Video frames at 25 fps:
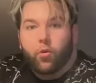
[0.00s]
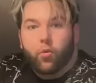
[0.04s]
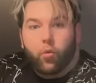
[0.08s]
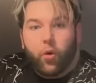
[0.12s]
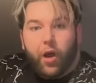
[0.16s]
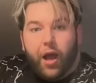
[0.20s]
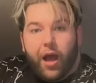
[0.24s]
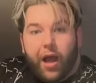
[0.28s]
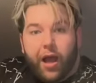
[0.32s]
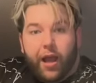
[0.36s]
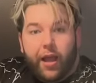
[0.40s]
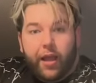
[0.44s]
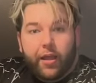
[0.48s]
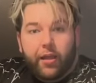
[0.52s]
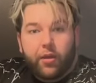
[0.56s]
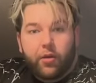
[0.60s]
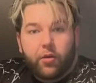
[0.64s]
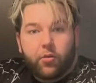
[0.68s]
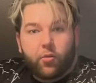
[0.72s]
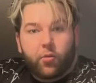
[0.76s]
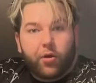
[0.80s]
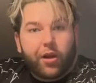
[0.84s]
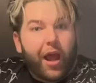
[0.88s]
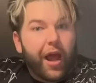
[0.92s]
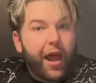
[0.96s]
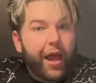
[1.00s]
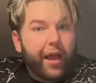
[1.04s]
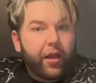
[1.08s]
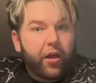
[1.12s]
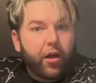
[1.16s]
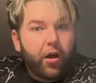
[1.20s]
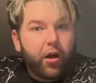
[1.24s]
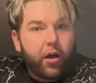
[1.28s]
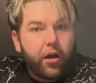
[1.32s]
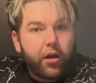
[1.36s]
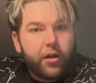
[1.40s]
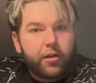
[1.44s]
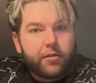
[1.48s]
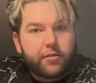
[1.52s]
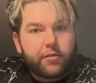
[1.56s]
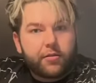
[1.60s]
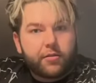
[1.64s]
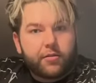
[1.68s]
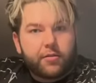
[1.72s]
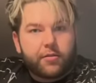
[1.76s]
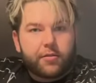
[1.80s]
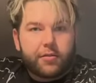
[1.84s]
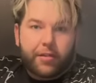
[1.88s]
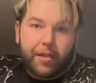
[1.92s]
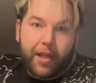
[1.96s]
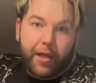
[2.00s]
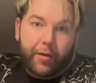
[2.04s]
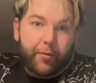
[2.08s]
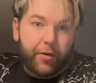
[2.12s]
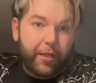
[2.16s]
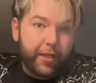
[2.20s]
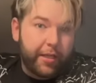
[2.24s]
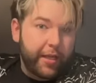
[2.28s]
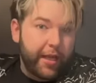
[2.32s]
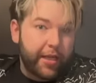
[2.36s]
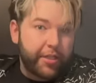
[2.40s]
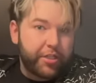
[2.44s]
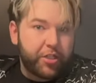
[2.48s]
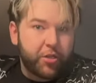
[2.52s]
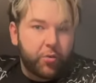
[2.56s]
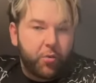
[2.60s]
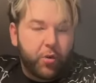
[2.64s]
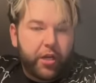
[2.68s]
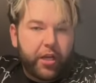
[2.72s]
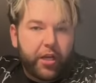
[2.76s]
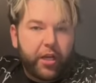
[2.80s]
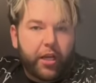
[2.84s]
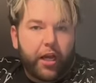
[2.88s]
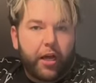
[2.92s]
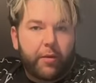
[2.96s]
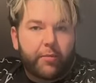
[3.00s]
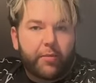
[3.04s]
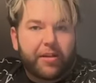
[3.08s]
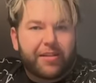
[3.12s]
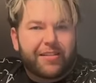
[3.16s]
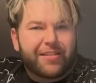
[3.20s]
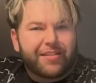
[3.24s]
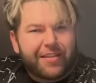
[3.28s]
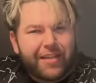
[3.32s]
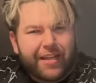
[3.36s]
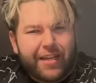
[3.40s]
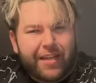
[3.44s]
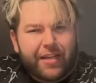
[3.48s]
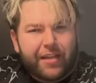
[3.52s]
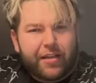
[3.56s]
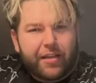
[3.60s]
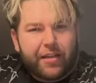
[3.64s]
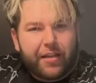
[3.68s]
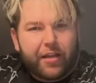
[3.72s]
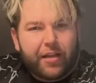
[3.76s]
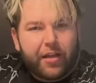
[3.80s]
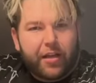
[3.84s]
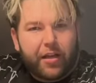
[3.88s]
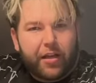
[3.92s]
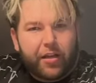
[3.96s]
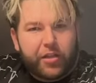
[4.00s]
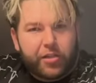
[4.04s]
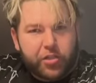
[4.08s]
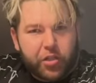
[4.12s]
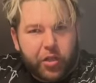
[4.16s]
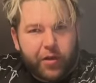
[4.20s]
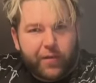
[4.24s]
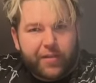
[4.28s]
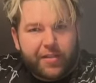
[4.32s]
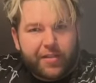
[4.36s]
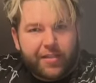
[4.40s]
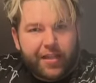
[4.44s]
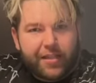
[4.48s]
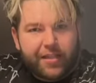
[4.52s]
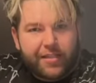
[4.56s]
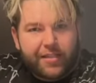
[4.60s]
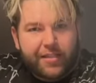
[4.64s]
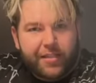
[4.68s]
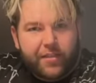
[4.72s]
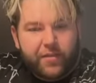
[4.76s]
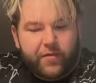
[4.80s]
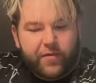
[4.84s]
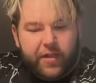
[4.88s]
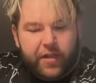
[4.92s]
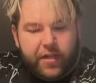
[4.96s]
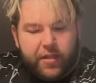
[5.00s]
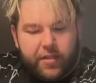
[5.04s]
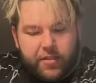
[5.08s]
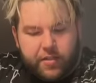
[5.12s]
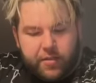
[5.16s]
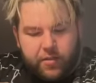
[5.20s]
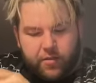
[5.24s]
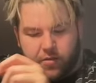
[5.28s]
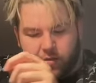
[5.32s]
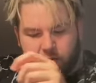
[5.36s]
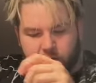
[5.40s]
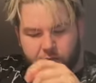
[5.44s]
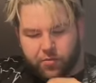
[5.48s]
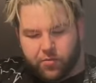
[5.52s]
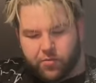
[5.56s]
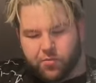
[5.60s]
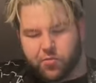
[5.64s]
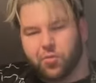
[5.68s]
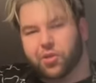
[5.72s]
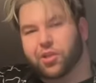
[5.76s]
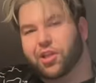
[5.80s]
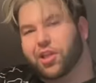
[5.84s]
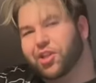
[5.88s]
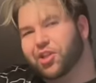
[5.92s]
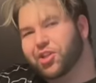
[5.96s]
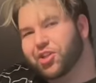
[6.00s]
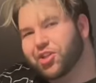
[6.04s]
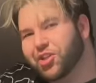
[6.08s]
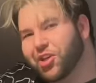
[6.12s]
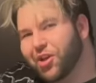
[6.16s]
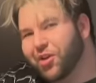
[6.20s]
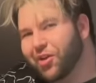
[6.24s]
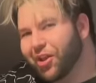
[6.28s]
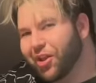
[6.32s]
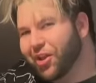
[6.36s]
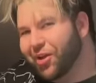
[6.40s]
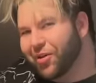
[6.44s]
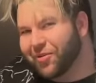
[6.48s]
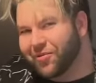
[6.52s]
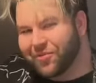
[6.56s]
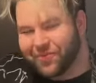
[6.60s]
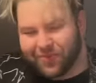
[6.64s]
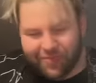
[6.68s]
Why would icon, celebrity legend Whitney Cummings need a service like STITCHFIX? Well, let us show you.